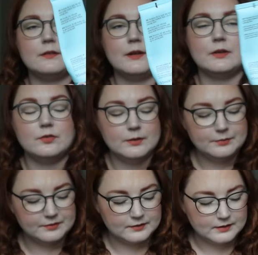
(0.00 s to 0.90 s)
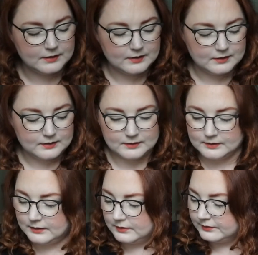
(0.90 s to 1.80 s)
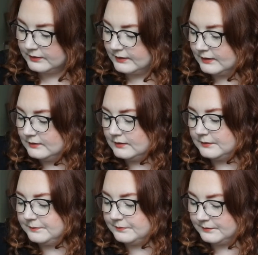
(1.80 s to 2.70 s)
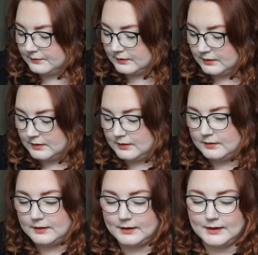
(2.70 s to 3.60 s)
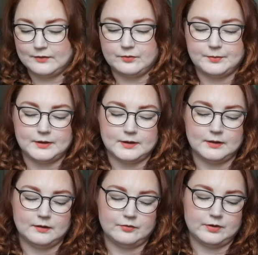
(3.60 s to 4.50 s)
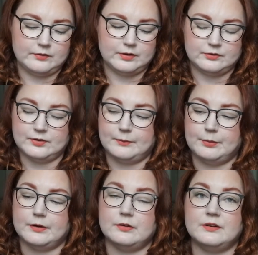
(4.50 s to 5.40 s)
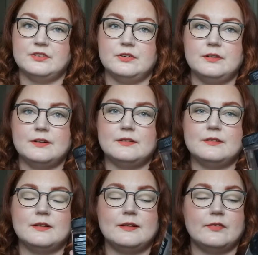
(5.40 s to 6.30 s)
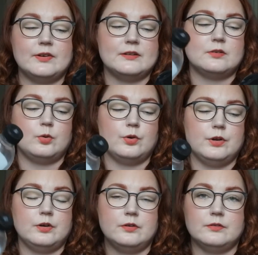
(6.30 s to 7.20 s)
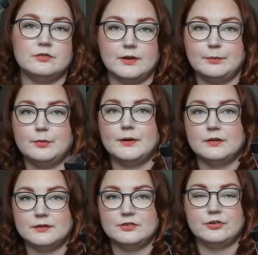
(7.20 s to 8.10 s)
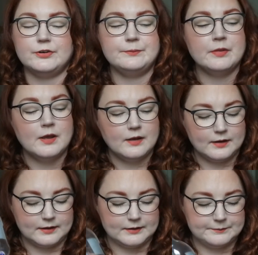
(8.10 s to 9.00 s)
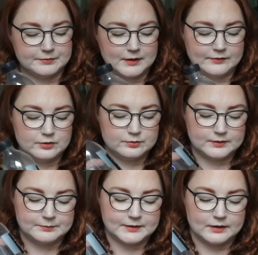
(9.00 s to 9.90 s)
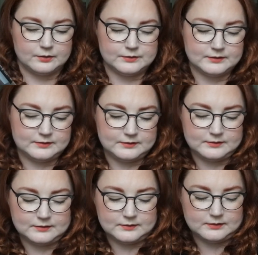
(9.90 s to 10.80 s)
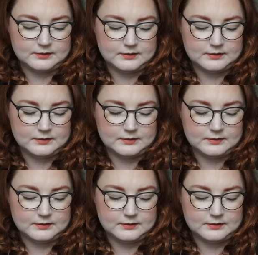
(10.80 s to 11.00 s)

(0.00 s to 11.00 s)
night creams. Loved that. Then I have my favorite shampoo and conditioner. This is the Davines Oil shampoo and conditioner. I've used them now. This